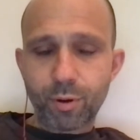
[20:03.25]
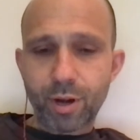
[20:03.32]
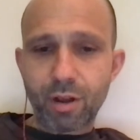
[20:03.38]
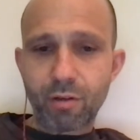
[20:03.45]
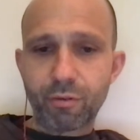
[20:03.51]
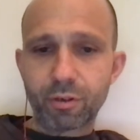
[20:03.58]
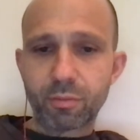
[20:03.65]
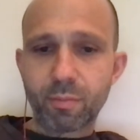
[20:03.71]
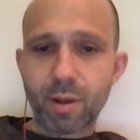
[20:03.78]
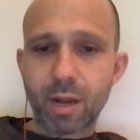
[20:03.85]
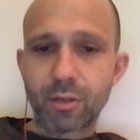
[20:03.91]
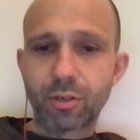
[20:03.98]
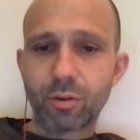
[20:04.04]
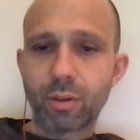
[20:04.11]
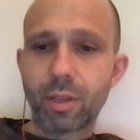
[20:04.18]
Prano
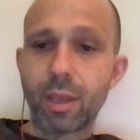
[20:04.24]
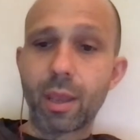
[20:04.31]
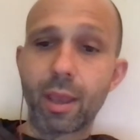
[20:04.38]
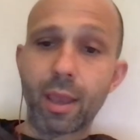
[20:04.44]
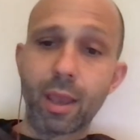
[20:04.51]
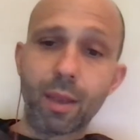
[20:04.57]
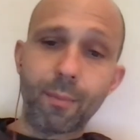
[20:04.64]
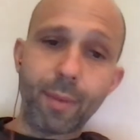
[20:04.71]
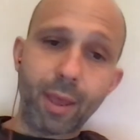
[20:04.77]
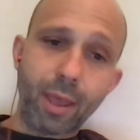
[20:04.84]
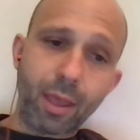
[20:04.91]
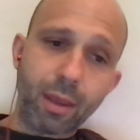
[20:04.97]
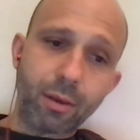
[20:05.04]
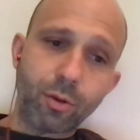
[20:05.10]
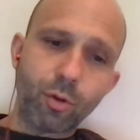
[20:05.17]
much? Yeah,
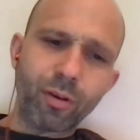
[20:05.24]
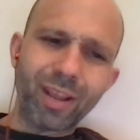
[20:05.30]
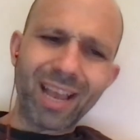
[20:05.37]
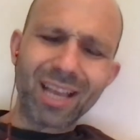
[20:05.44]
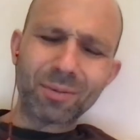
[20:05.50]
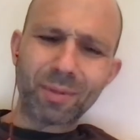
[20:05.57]
man. You already